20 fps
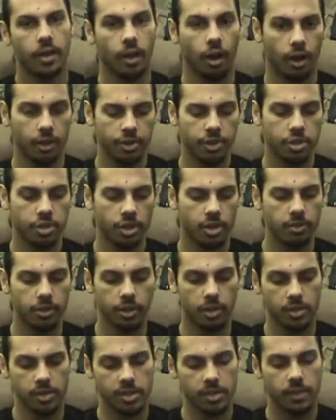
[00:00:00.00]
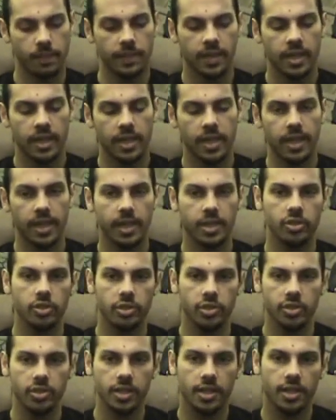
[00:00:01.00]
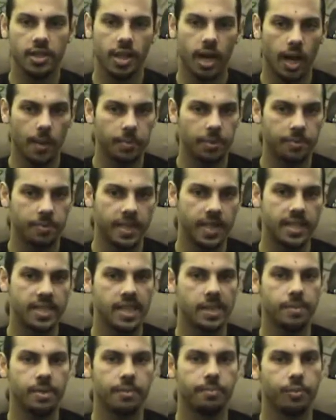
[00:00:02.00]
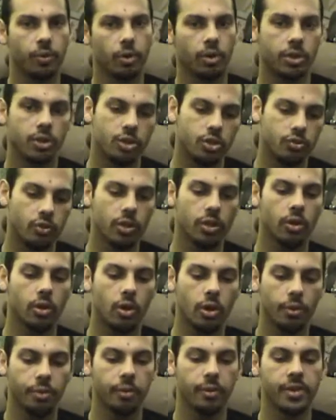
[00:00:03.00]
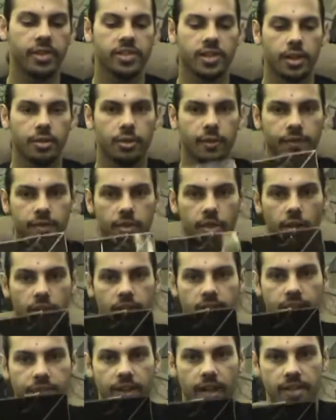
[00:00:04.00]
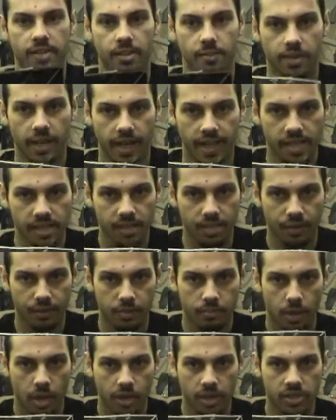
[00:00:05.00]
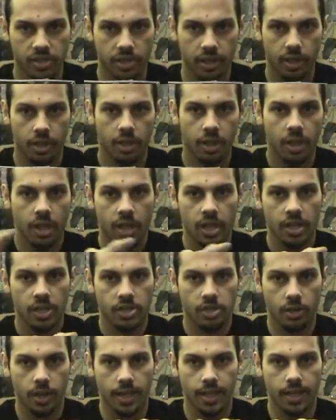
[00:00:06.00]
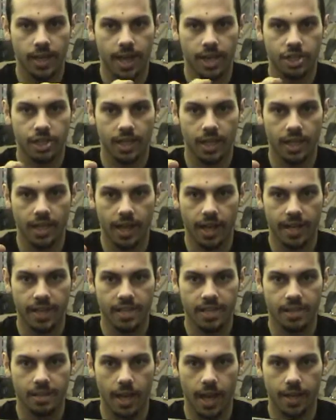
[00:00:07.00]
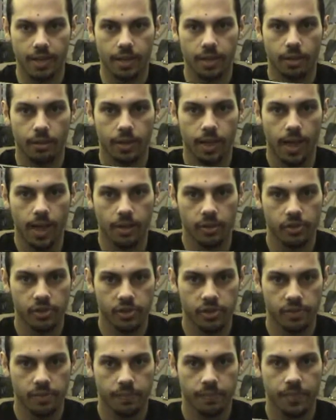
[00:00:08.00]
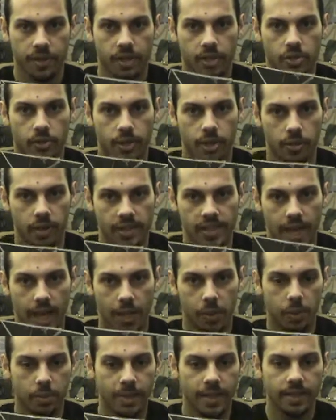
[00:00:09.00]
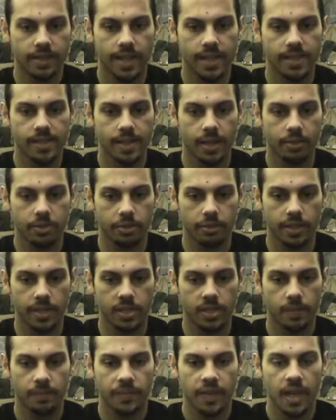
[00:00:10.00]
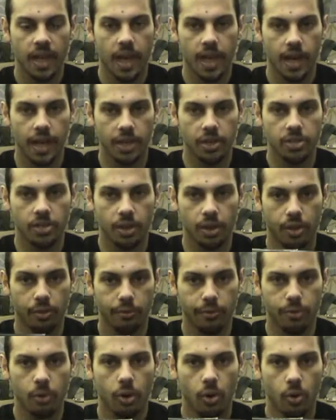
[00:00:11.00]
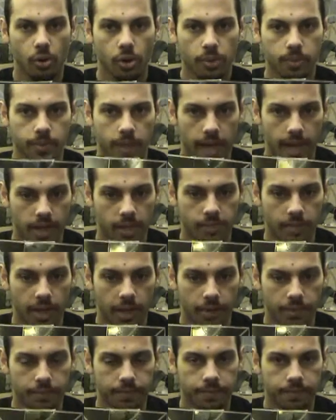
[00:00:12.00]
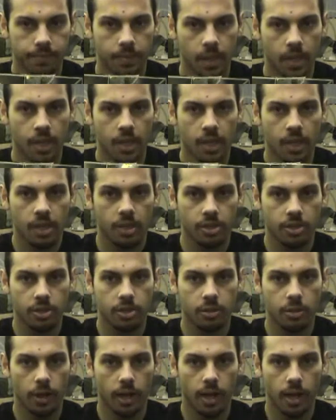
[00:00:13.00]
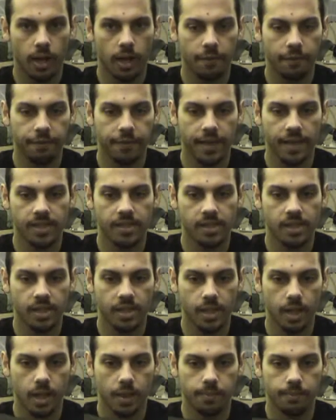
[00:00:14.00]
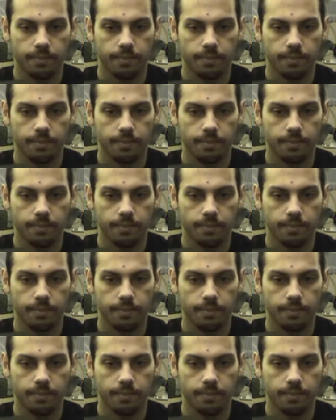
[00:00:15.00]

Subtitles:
on the show notes, is using a copper PCB board. You drill a hole through the center. If you notice, I've got some nice silver marks here, so I can actually get nice 90-degree angles, so I know exactly where my dead center is. And I used a through-hole panel mount to affix the